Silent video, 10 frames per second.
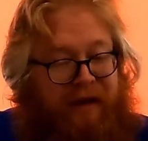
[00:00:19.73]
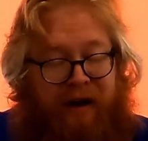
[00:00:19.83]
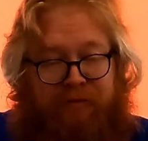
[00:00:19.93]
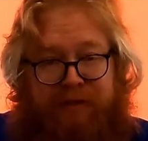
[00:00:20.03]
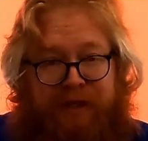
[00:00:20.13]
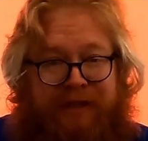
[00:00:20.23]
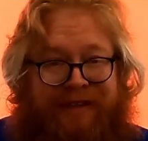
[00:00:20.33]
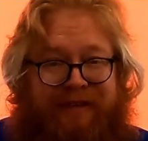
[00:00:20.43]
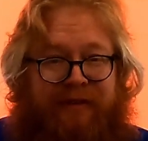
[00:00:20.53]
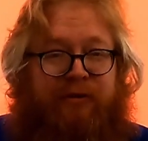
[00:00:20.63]
obviously
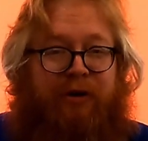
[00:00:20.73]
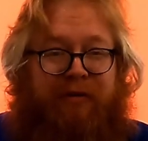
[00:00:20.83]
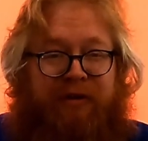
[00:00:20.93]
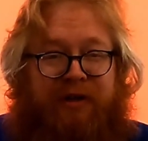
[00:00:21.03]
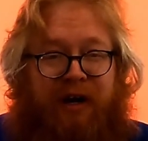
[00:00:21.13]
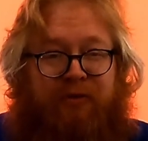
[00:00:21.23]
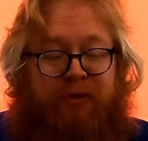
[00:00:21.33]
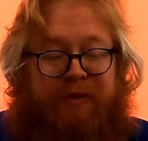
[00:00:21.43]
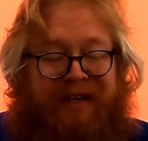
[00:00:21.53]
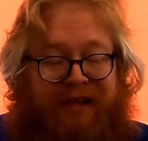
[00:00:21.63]
you don't have an entire
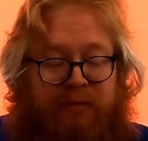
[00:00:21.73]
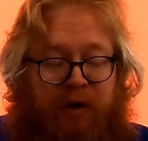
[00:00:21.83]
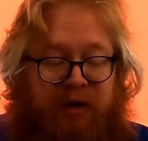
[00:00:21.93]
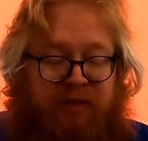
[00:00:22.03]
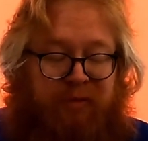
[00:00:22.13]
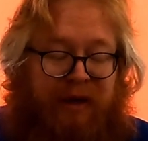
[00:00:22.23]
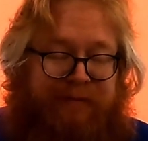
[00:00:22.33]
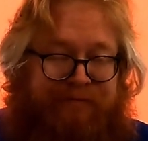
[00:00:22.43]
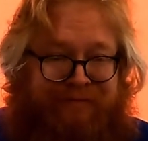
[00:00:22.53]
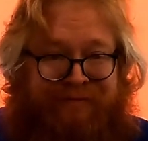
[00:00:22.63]
room inside this box, but